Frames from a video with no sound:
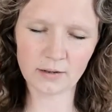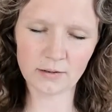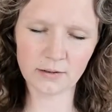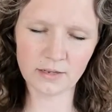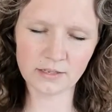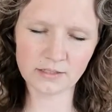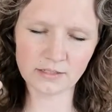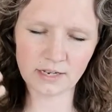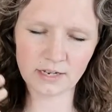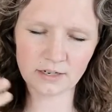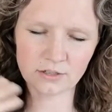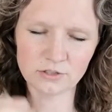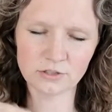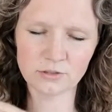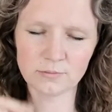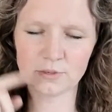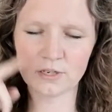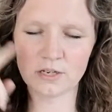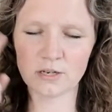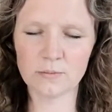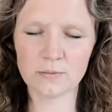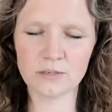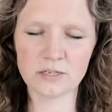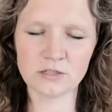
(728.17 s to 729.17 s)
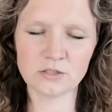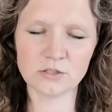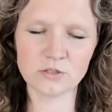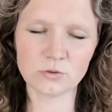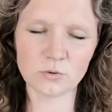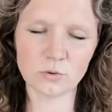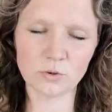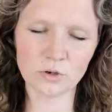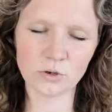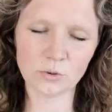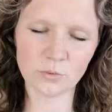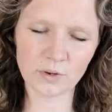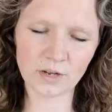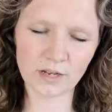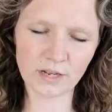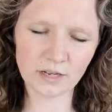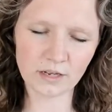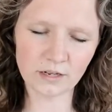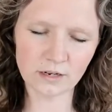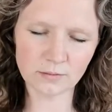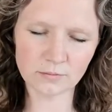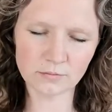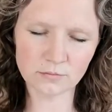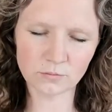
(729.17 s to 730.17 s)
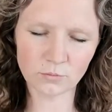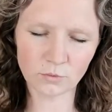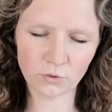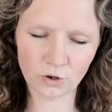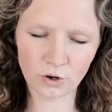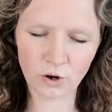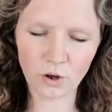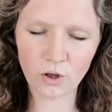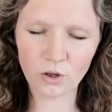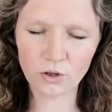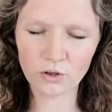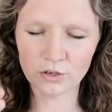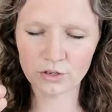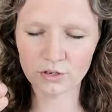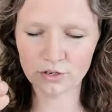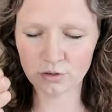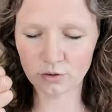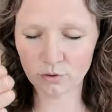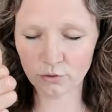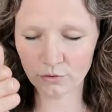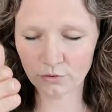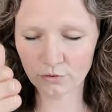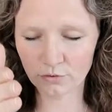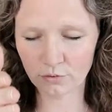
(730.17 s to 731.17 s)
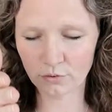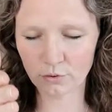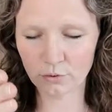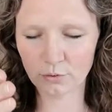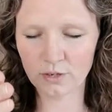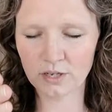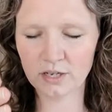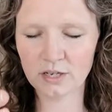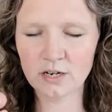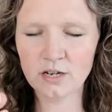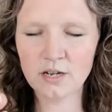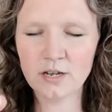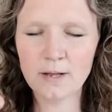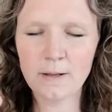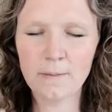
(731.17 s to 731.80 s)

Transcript: is actually becoming a doorway, and we're all going to go through it.